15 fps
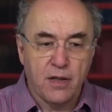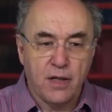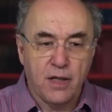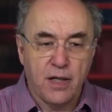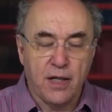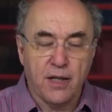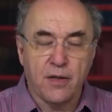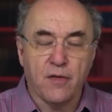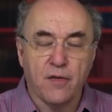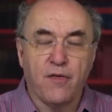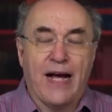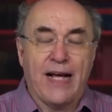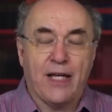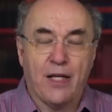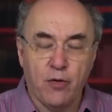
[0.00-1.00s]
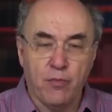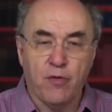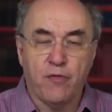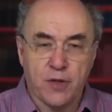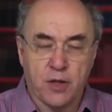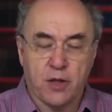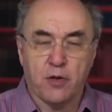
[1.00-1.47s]
the vacuum of
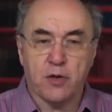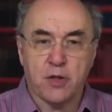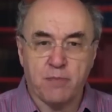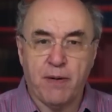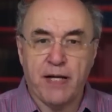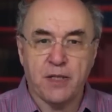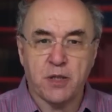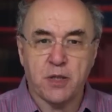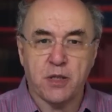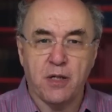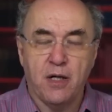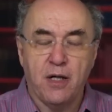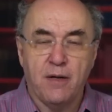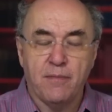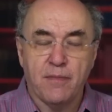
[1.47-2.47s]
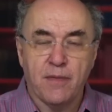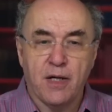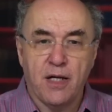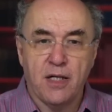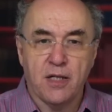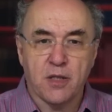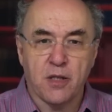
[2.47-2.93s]
physical space
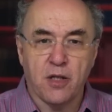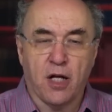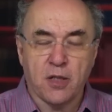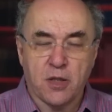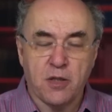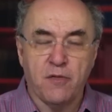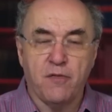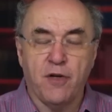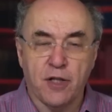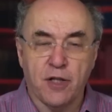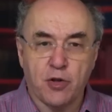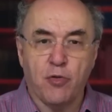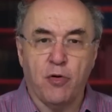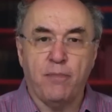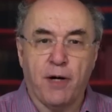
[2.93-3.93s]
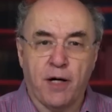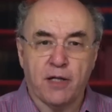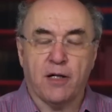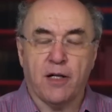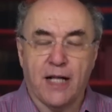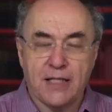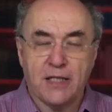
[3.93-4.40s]
is lots of virtual
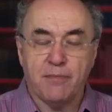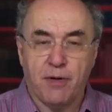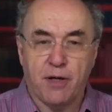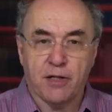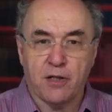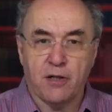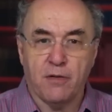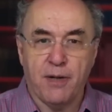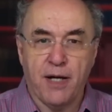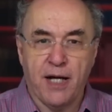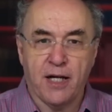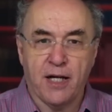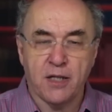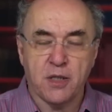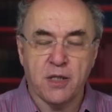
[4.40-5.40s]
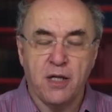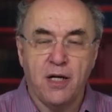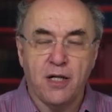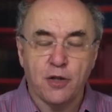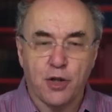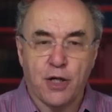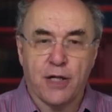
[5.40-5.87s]
particle-antiparticle pairs
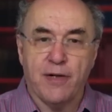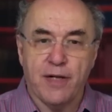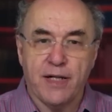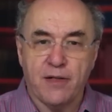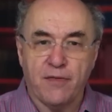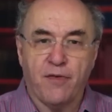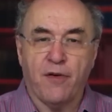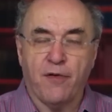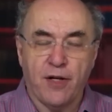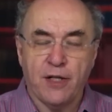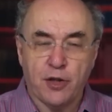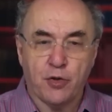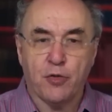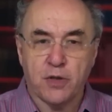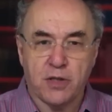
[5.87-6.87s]
generated for very short